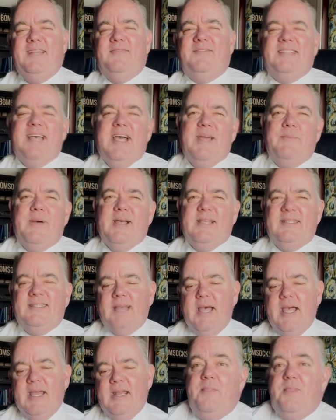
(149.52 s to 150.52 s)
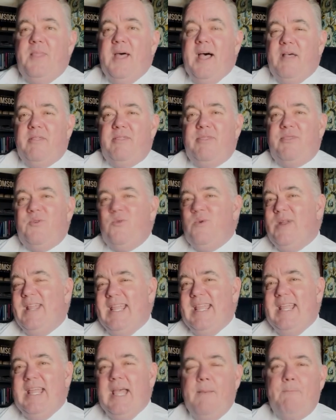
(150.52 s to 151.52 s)
side by side, that
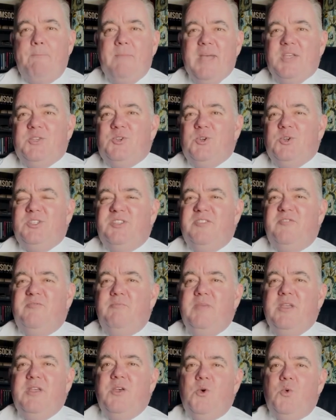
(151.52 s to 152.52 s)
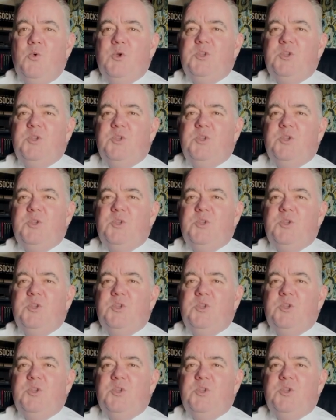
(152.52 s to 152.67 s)
three measures of meal,